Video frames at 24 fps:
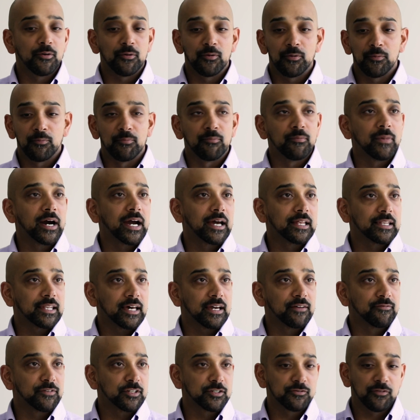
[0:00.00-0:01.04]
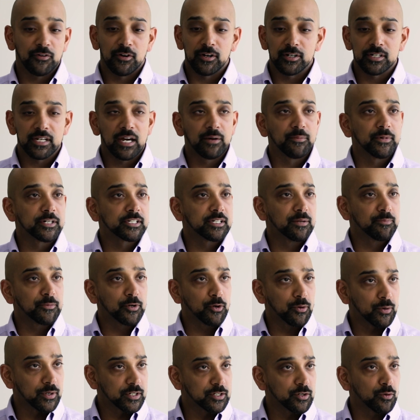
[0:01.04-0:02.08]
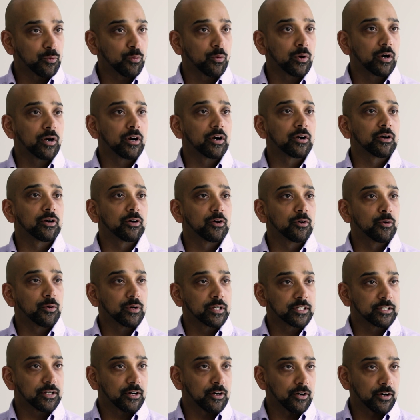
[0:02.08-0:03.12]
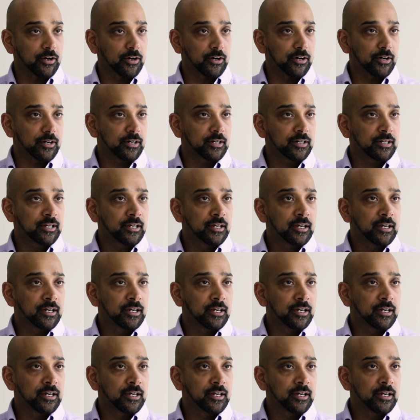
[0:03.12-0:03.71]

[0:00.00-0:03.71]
my life as far as how much I'm going to work or going to earn.